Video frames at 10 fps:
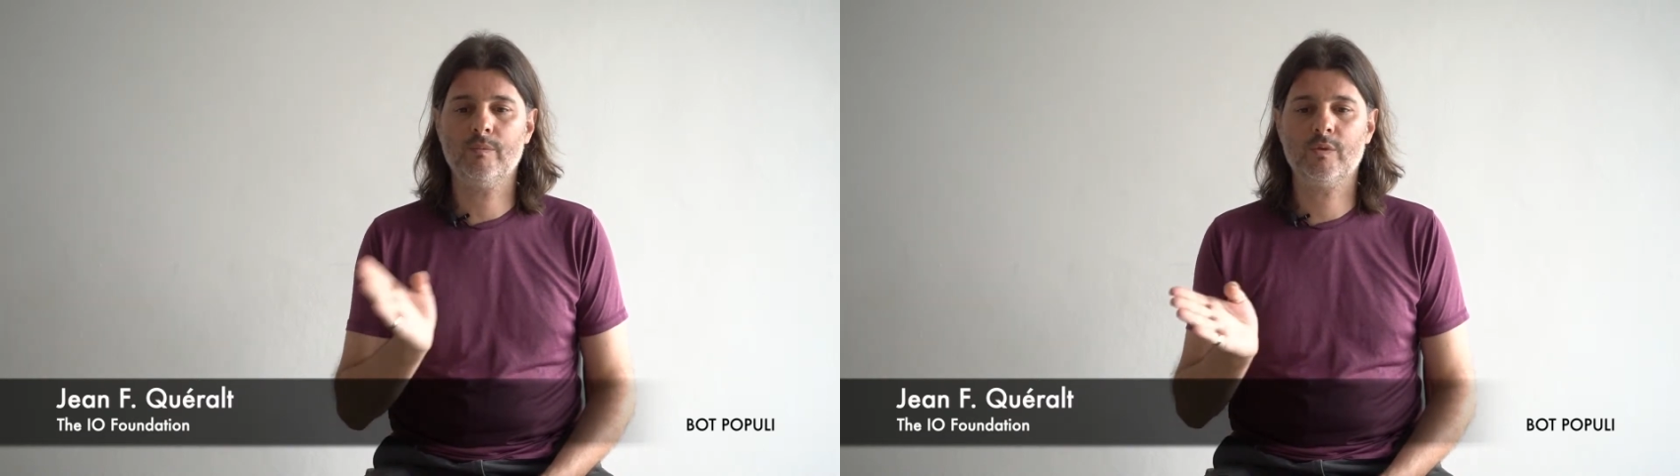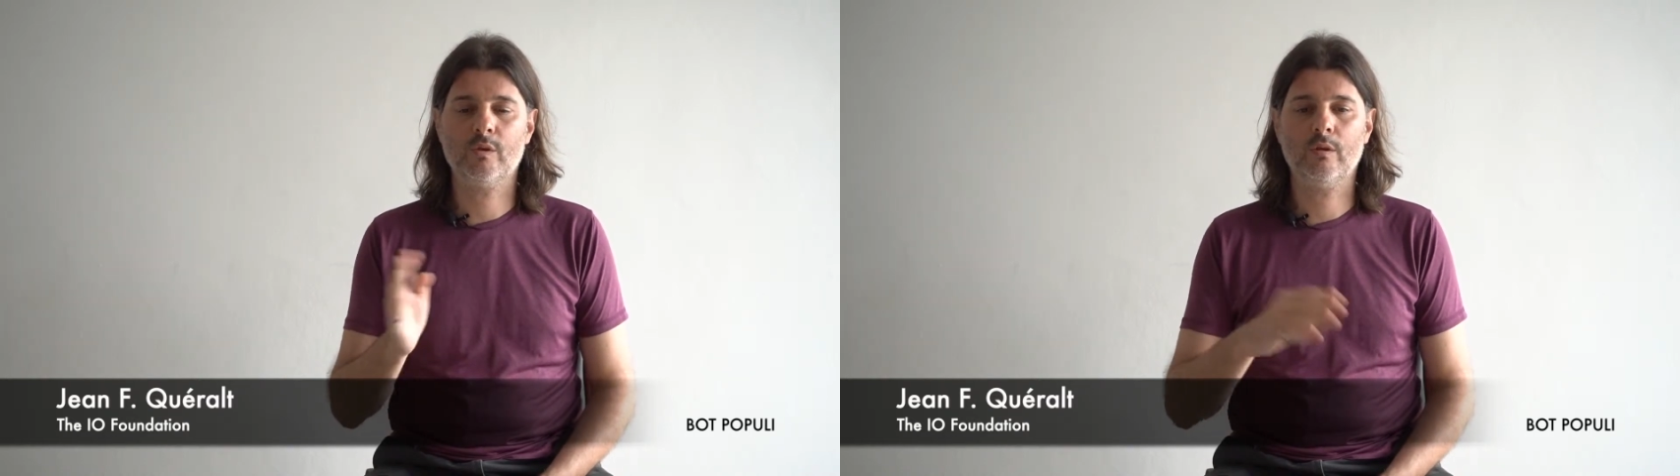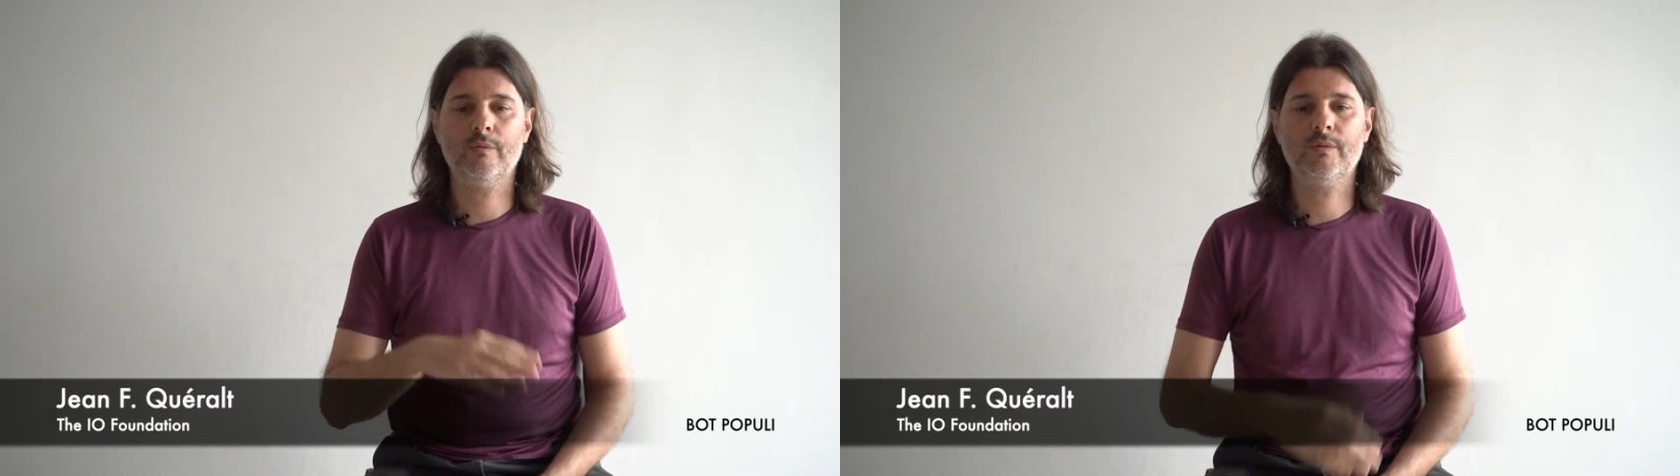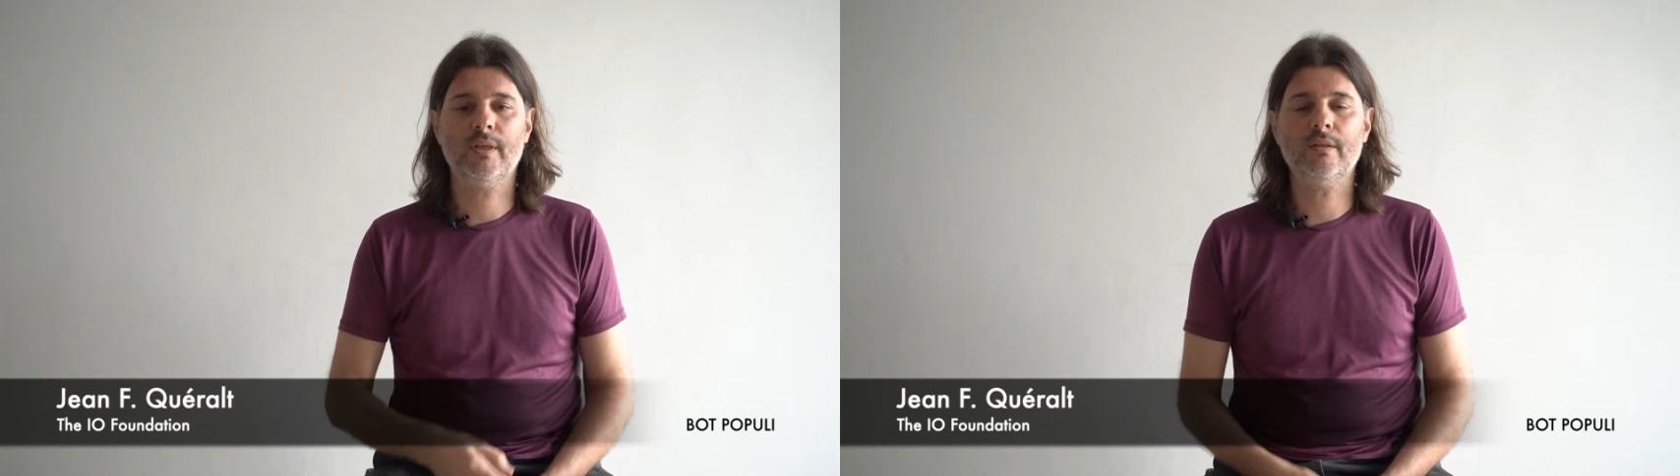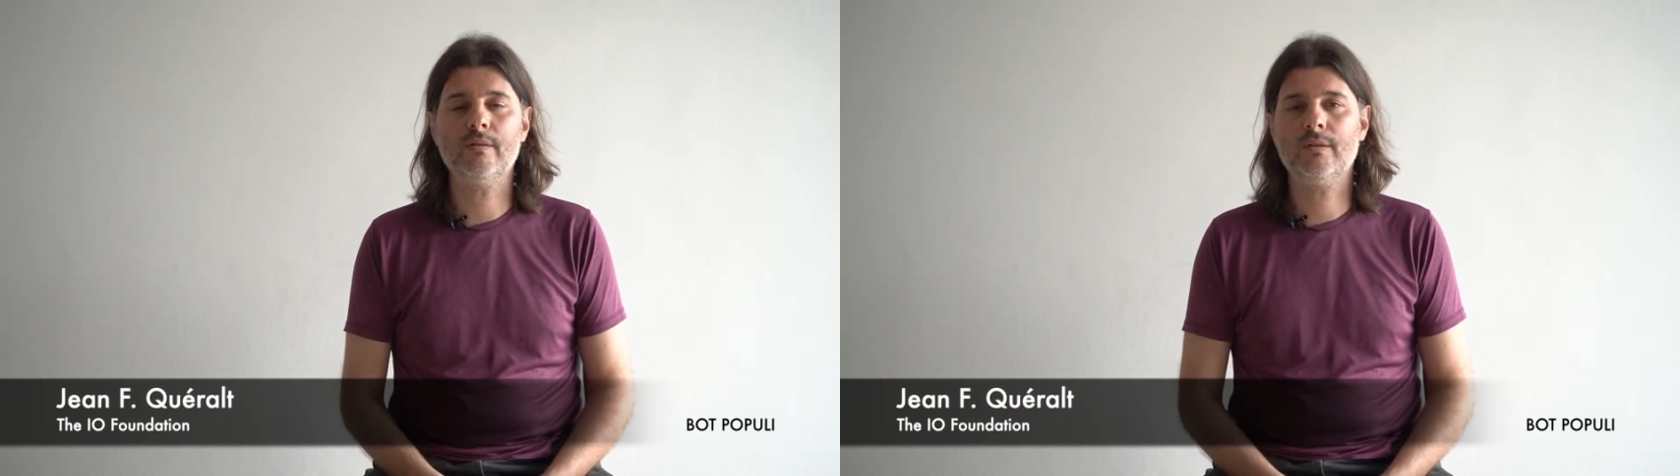sort of
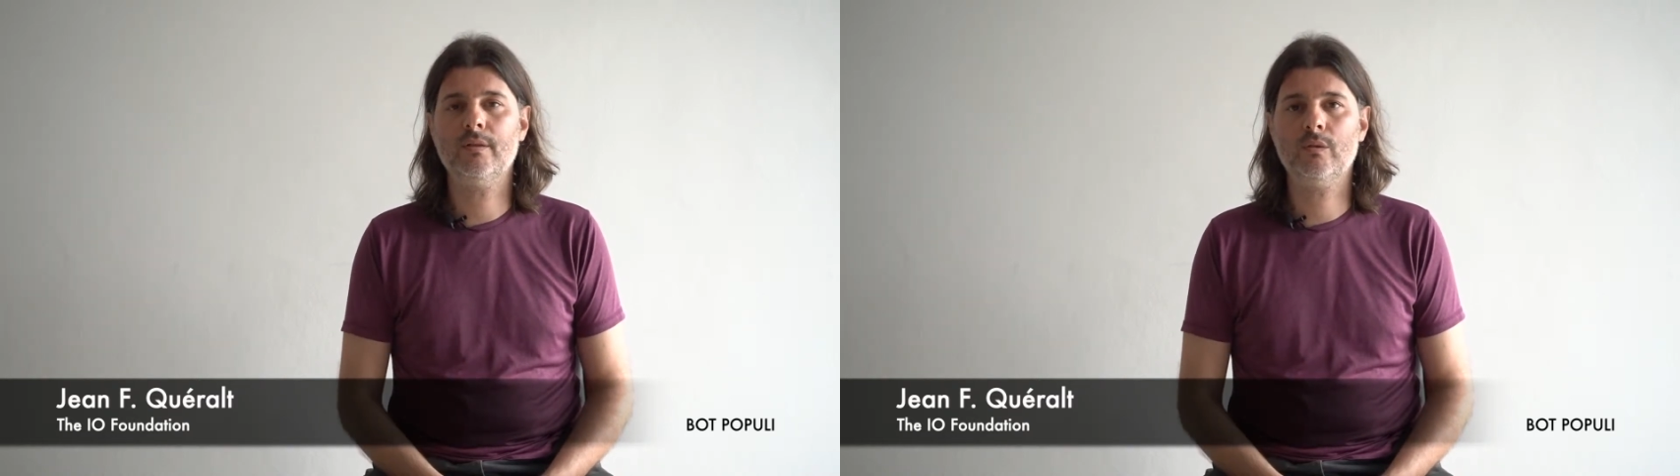tendency